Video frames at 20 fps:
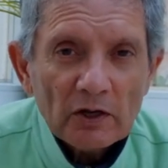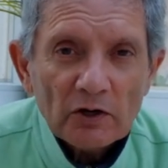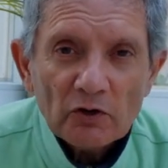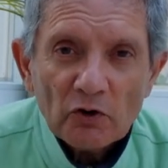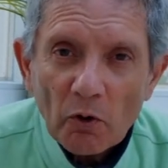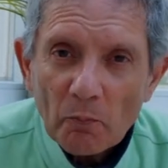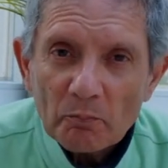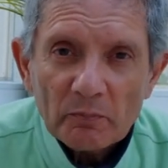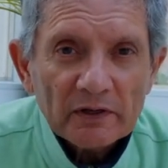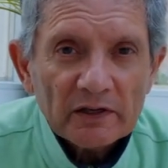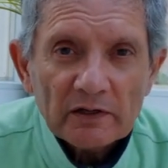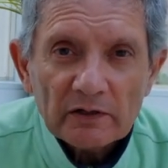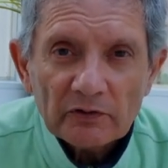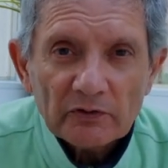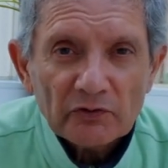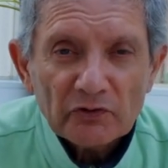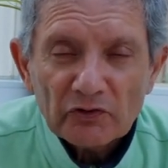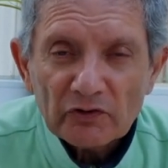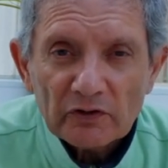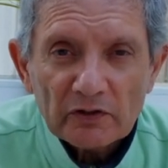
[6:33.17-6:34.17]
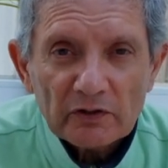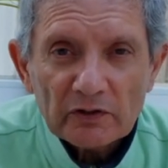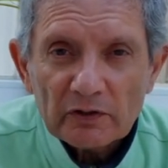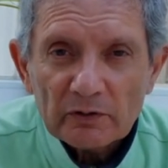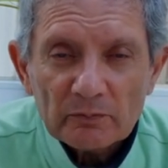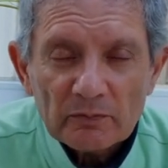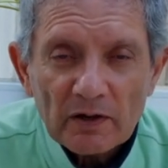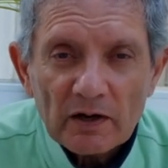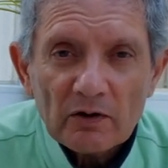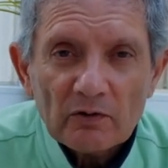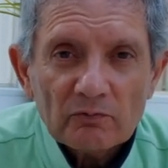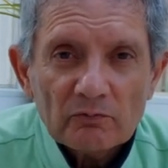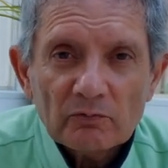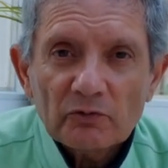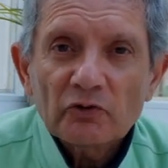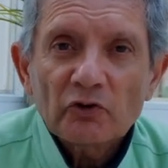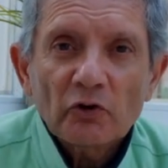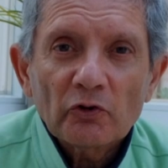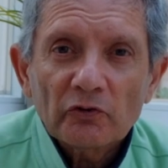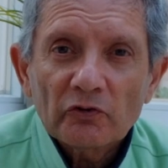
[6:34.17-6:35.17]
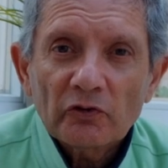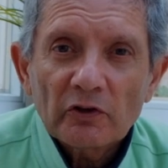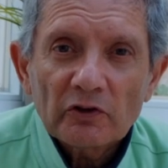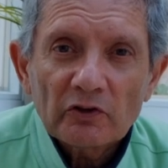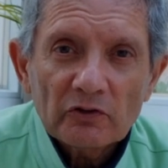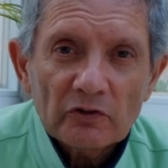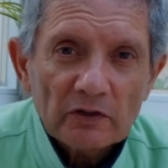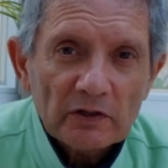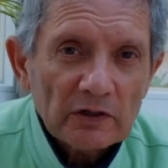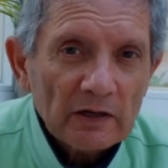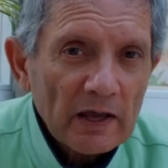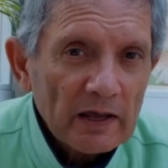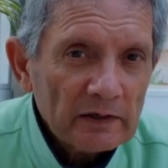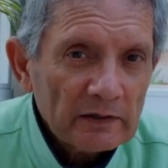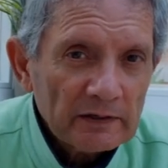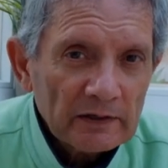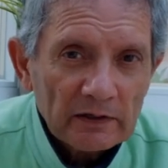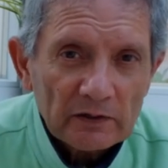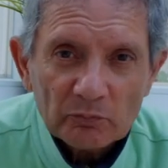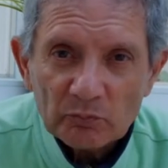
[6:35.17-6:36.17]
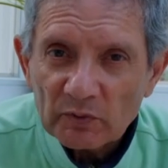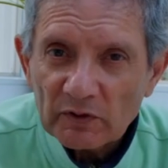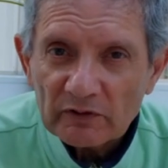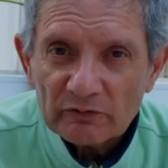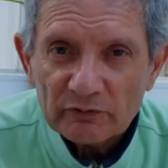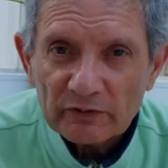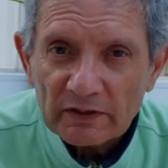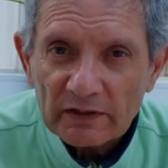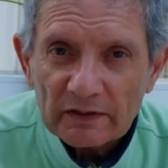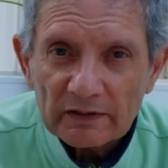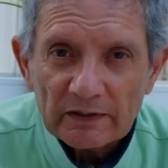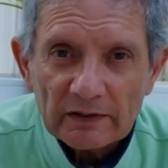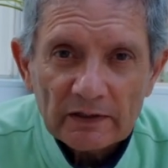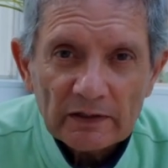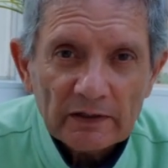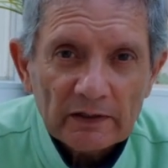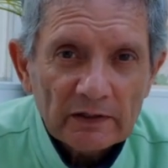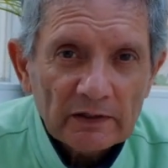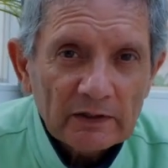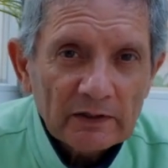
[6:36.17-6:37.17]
not be concerned about shots that you didn't hit perfectly